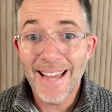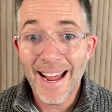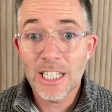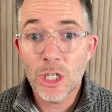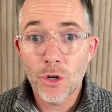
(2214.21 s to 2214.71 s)

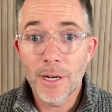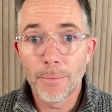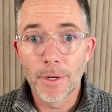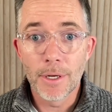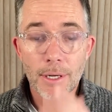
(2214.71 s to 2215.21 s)
tax
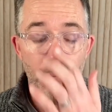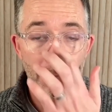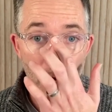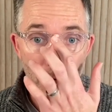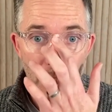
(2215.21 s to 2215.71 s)
treatment
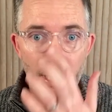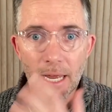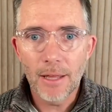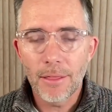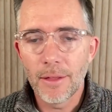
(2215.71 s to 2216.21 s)
post
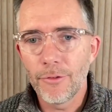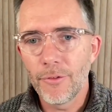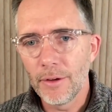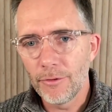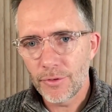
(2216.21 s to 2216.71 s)
death,
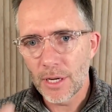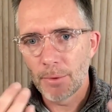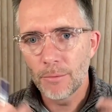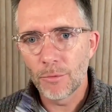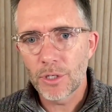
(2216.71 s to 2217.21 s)
if
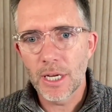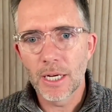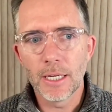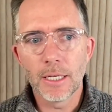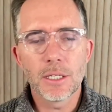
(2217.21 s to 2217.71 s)
someone was
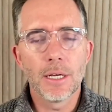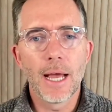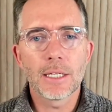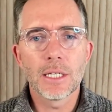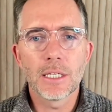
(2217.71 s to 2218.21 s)
getting
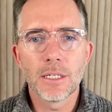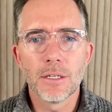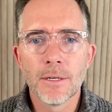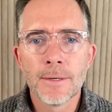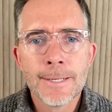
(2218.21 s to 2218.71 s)
access
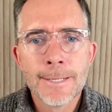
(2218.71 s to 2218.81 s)
to,